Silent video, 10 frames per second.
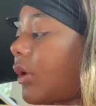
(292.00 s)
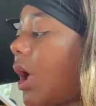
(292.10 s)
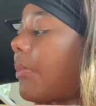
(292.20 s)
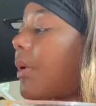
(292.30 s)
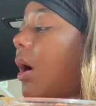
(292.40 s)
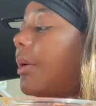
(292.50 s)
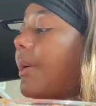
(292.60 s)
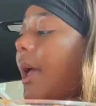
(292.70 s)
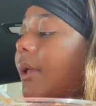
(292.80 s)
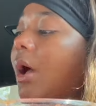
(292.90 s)
I brought a
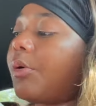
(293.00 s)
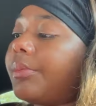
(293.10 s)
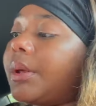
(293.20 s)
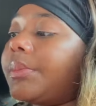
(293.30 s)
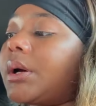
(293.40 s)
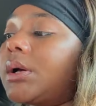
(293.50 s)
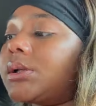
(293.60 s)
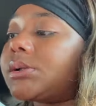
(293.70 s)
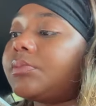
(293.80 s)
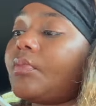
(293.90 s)
bag out with me
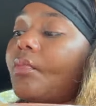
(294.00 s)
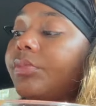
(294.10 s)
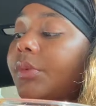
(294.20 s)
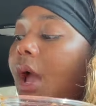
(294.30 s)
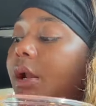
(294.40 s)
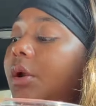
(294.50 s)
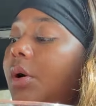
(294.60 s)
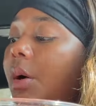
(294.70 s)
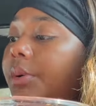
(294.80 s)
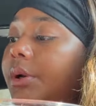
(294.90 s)
because I know
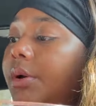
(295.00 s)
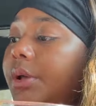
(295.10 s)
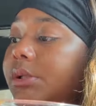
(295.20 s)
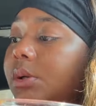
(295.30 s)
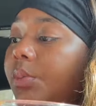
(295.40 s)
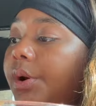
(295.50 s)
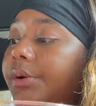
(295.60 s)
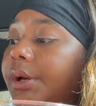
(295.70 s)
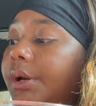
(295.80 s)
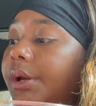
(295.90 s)
I want to go get some work
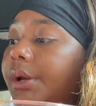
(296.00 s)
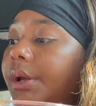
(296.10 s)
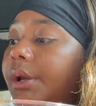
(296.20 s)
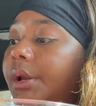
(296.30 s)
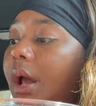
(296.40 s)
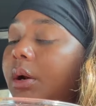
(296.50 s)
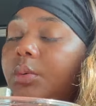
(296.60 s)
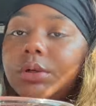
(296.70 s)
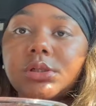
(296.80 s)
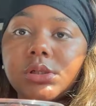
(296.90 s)
done and I don't
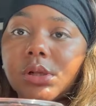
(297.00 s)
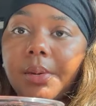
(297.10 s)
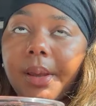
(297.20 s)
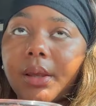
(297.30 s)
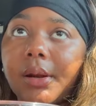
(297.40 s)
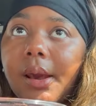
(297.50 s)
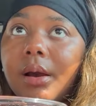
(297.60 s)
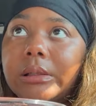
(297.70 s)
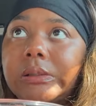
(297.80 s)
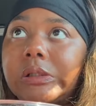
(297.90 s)
want to just go back in the
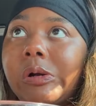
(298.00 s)
house.